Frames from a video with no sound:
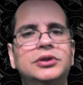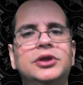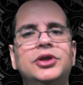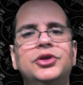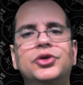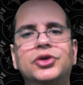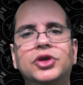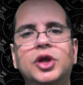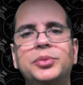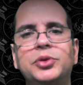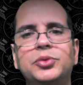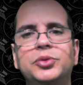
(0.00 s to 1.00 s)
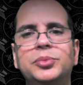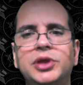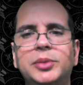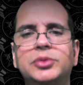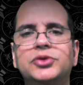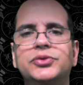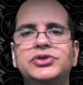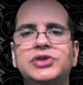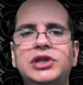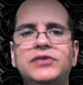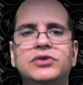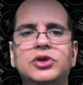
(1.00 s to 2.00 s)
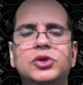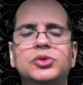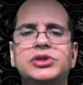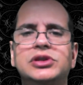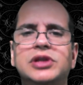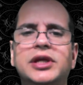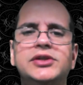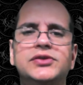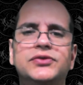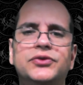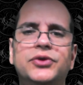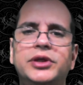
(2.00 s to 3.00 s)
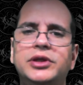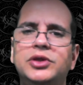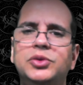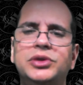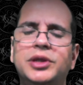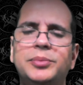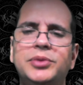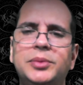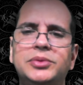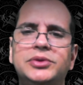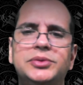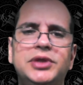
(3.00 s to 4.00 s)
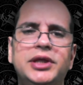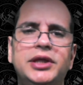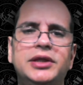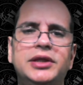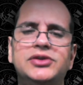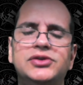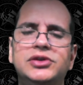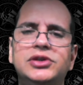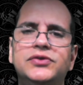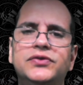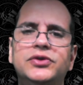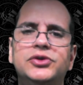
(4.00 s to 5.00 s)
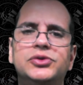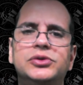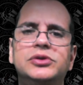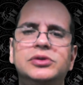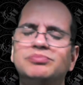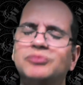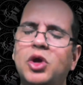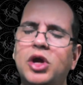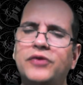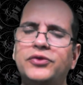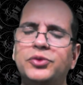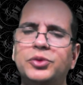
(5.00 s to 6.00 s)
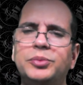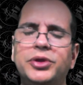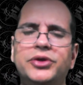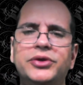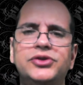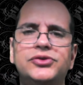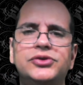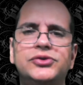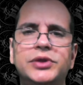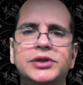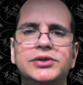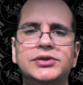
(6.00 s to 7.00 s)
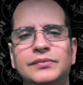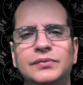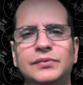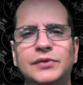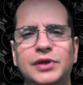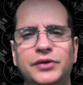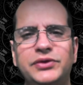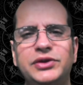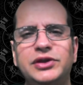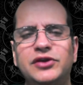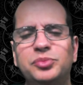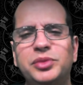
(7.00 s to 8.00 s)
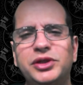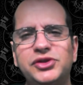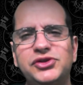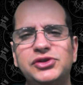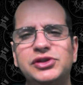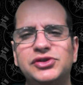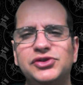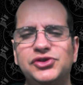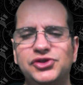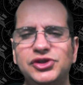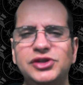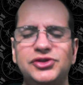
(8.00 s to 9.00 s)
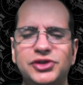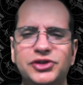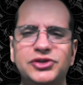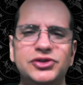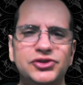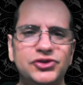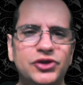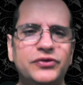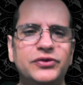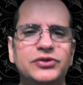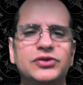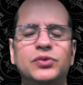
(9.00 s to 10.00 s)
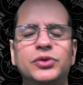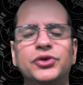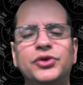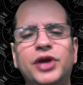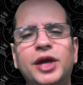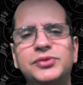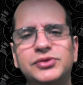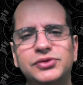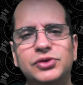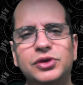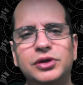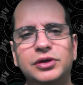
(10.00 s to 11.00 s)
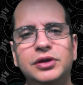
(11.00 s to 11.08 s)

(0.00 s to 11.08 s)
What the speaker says: Your company would be able to receive loans and lines of credit you would not be able to obtain as an individual, often with better interest rates. Everything I've mentioned is just touching the surface of what your options are.